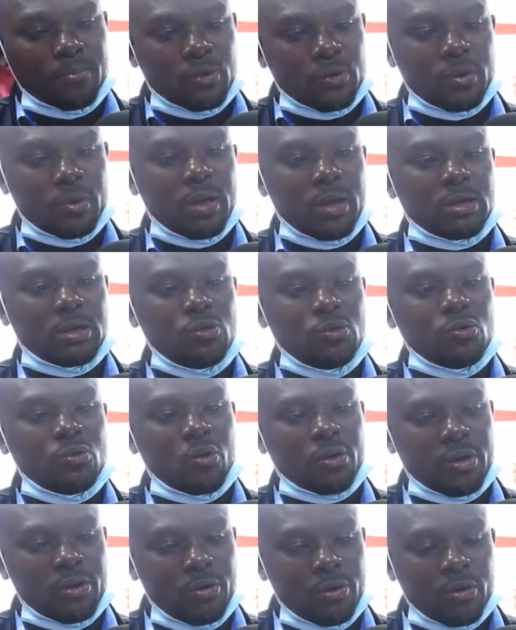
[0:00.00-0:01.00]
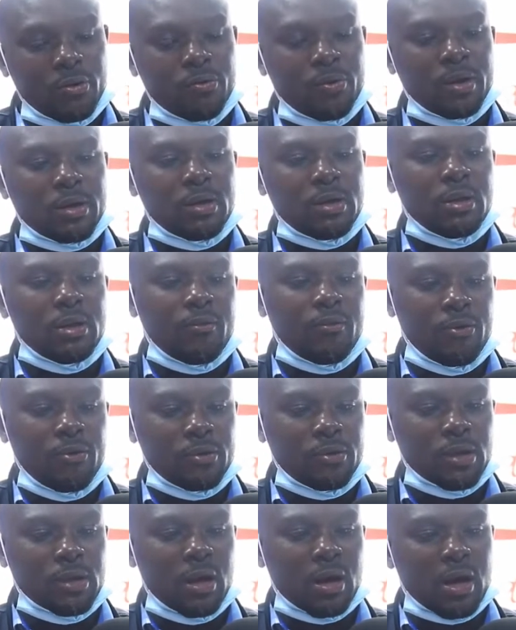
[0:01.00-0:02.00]
so that you don't regret in the
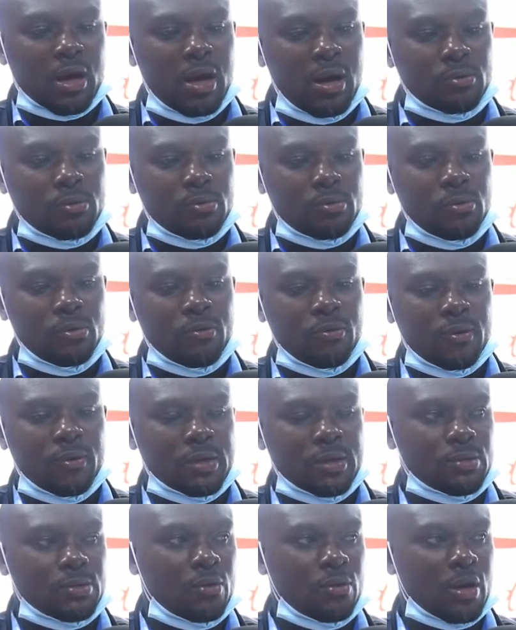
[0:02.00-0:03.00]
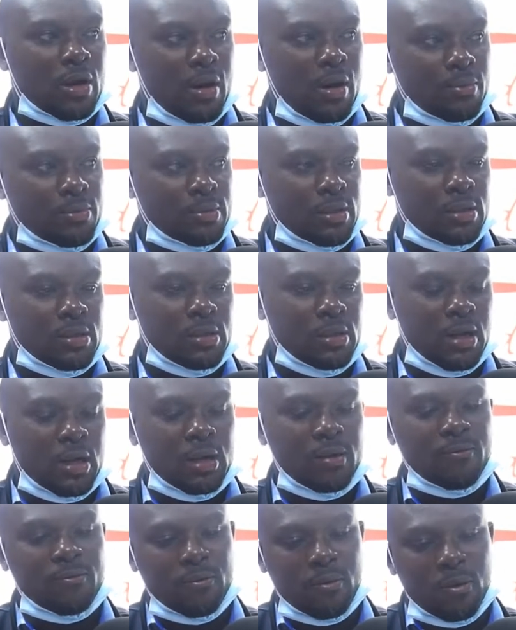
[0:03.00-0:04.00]
future. Come to Universal, come to
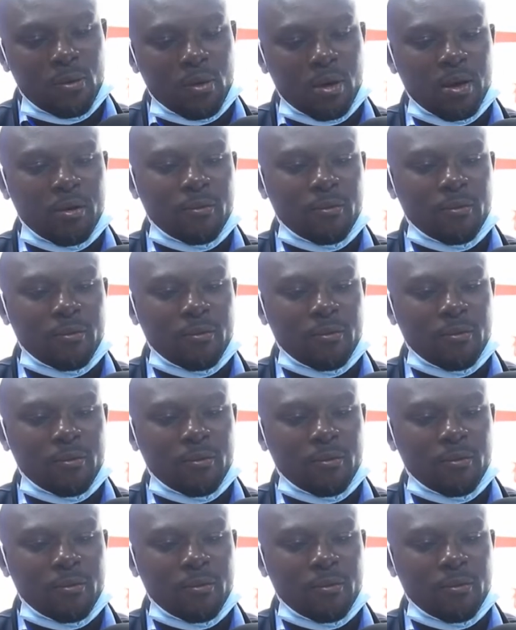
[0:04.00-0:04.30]
Centenary for